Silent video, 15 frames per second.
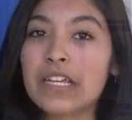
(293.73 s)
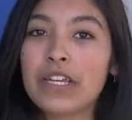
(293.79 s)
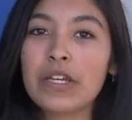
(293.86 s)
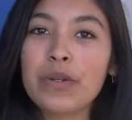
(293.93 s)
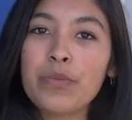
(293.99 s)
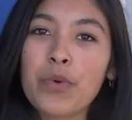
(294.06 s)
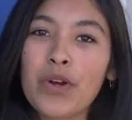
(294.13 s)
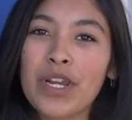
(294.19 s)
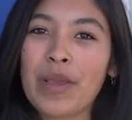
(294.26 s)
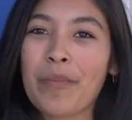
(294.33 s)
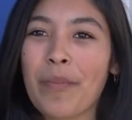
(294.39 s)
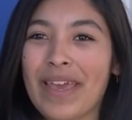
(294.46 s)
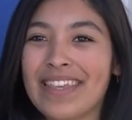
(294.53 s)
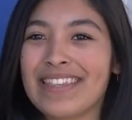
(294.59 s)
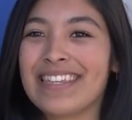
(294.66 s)
Good morning,
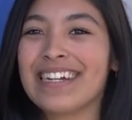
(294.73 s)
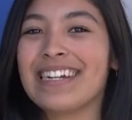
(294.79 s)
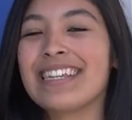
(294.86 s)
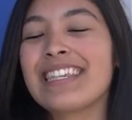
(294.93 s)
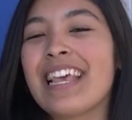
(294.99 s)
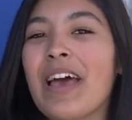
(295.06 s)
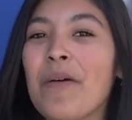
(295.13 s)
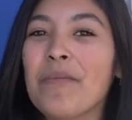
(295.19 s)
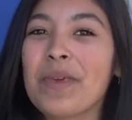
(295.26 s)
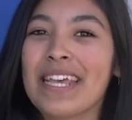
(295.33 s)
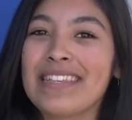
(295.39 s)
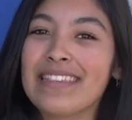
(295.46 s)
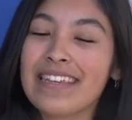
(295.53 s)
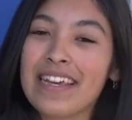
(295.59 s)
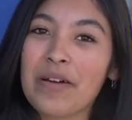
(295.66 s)
Pacers. I'm
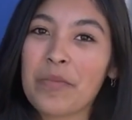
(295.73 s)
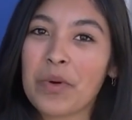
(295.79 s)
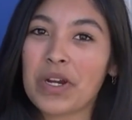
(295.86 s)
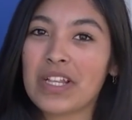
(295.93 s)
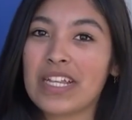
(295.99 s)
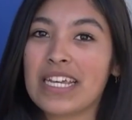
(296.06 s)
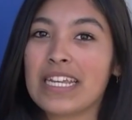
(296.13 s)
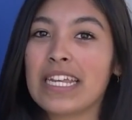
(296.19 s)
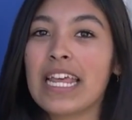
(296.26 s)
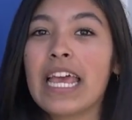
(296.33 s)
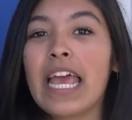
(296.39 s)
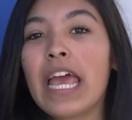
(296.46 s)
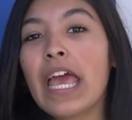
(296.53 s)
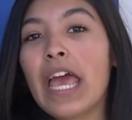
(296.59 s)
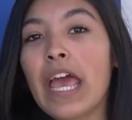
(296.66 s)
Jessica Merlin,
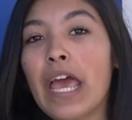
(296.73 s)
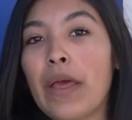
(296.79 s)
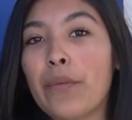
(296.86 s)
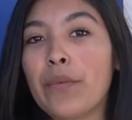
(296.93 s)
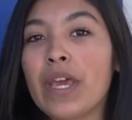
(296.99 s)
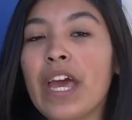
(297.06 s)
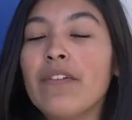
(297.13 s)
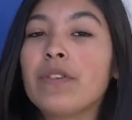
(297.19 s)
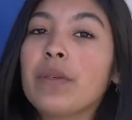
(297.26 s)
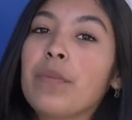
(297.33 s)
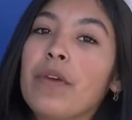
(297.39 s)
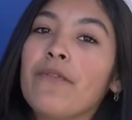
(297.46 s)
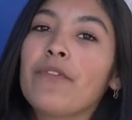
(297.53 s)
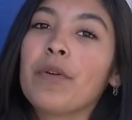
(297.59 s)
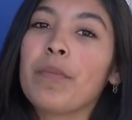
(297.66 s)
and we have some
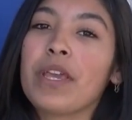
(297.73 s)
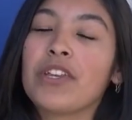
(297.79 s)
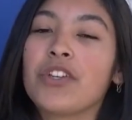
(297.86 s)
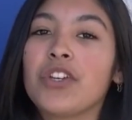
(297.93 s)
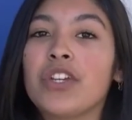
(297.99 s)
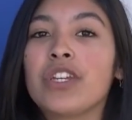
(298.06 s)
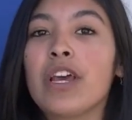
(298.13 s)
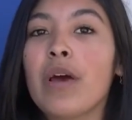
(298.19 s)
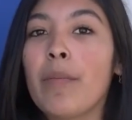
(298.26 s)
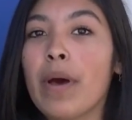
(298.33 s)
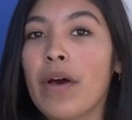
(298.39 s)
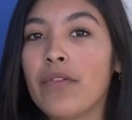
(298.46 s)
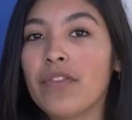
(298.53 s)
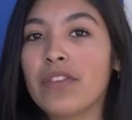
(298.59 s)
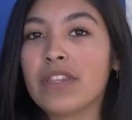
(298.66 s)
information
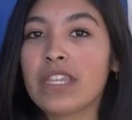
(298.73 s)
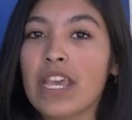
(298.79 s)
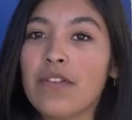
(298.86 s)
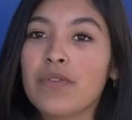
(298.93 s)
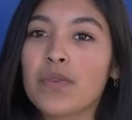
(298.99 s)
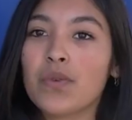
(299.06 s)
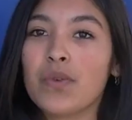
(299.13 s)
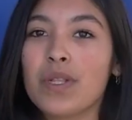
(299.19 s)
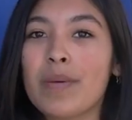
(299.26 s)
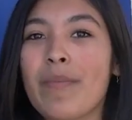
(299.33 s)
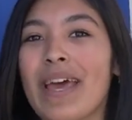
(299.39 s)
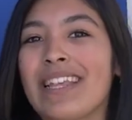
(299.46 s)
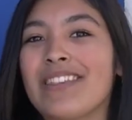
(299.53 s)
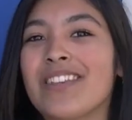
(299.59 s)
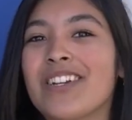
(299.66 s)
about the Safe School
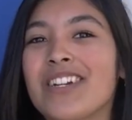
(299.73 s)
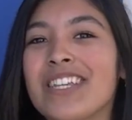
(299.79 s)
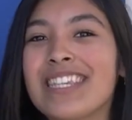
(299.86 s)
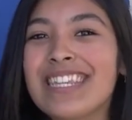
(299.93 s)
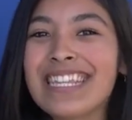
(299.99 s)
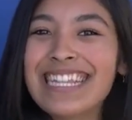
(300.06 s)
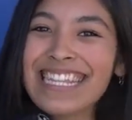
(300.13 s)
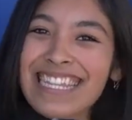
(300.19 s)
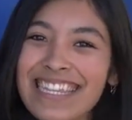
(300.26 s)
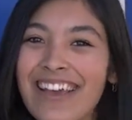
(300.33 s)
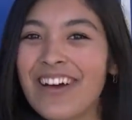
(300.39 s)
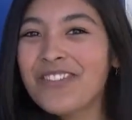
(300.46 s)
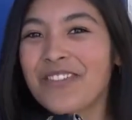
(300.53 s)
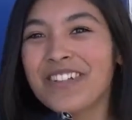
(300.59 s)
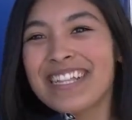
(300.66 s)
Ambassadors. Let's
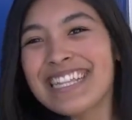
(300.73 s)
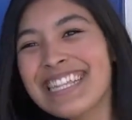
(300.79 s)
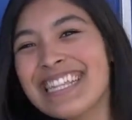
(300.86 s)
go.